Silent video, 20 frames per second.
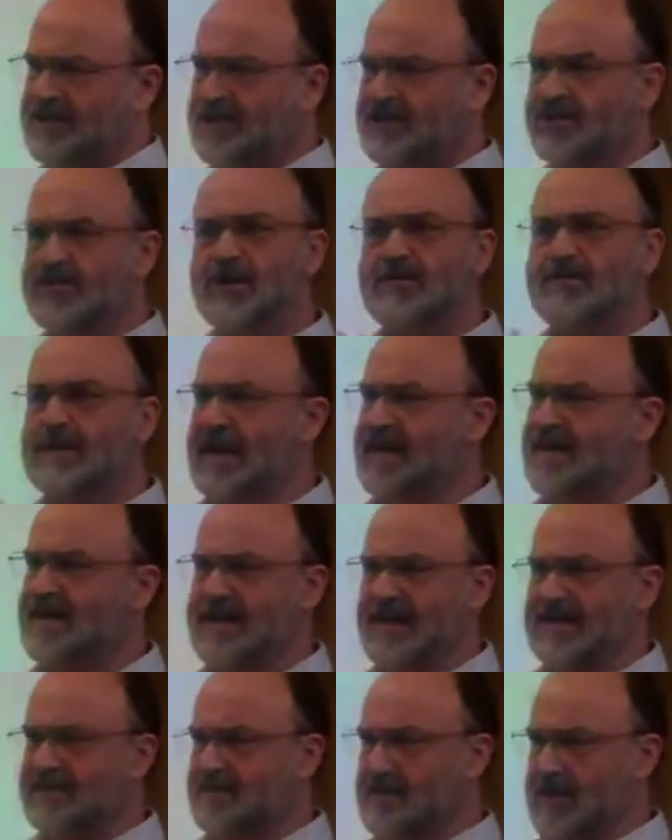and the top end
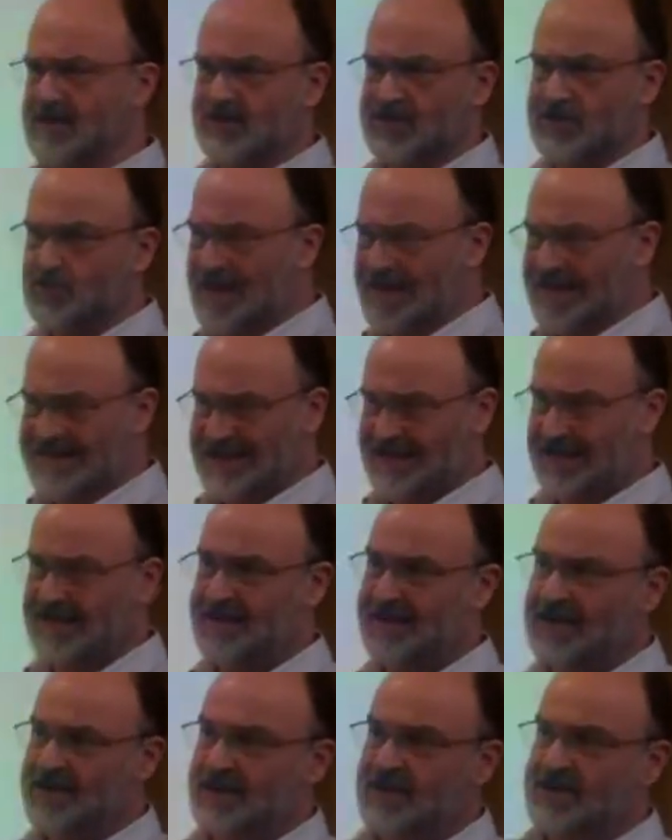has about 20.
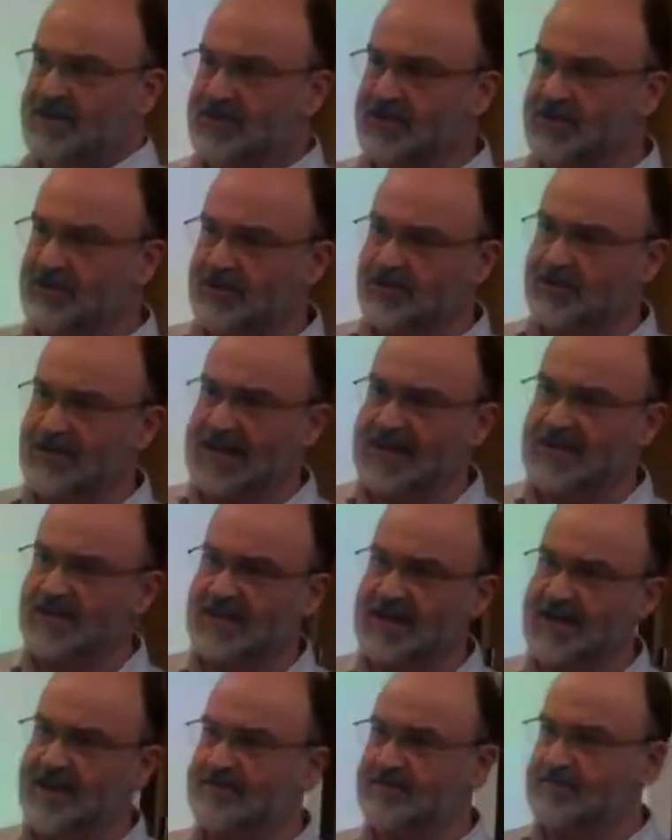So you could
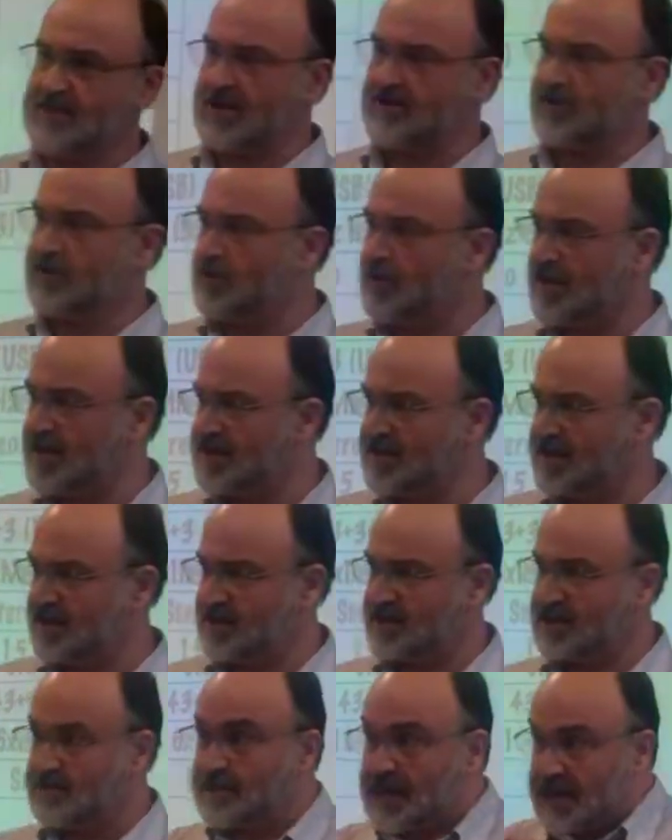actually have about 20
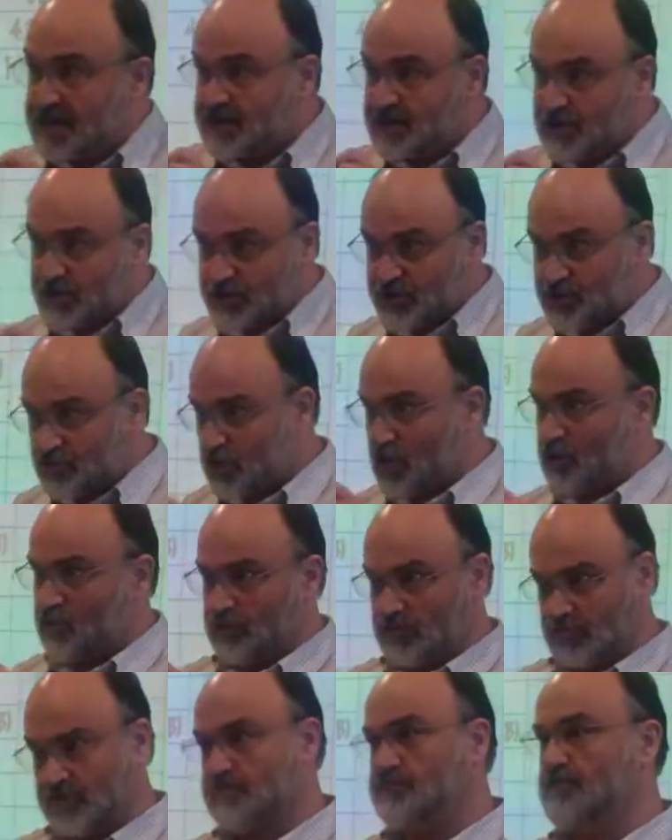
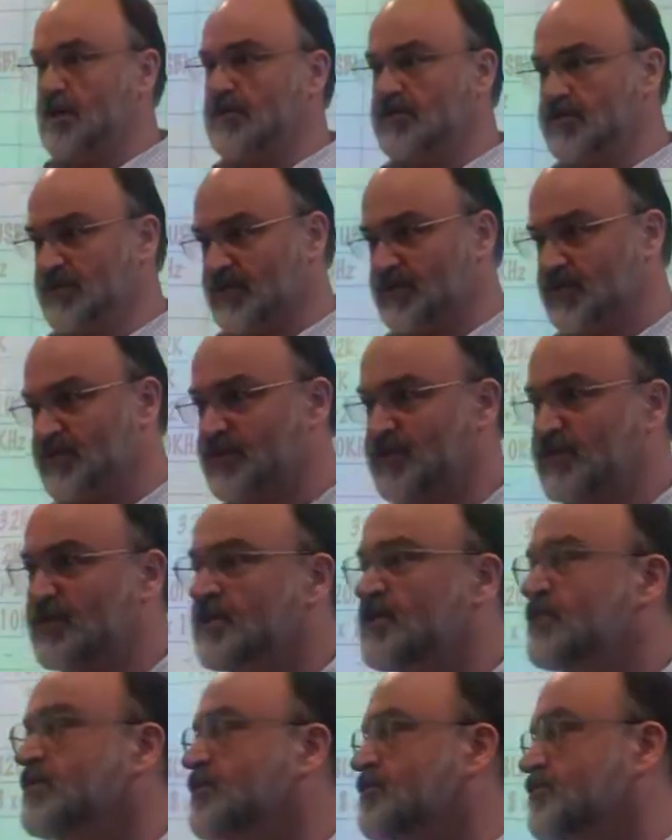speed-controlled motors
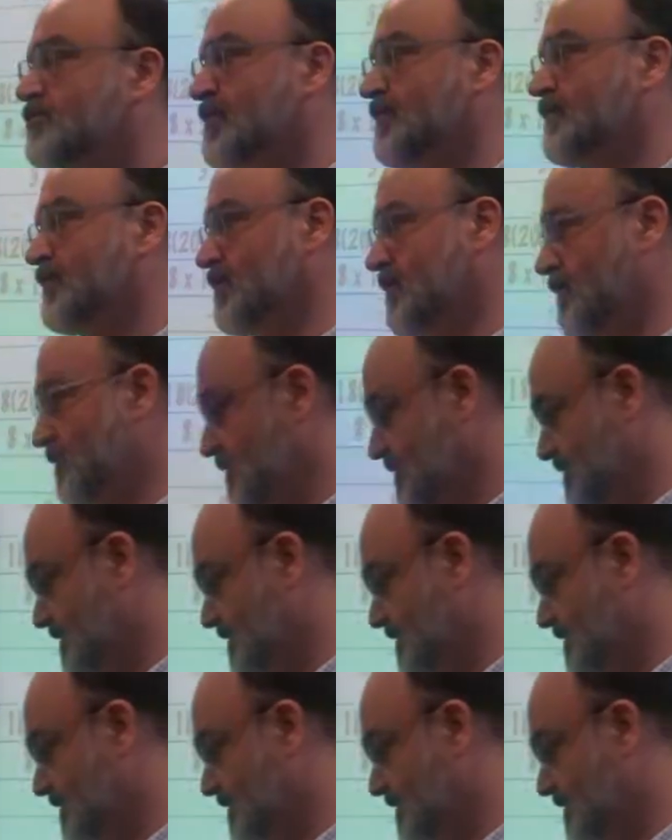driven off the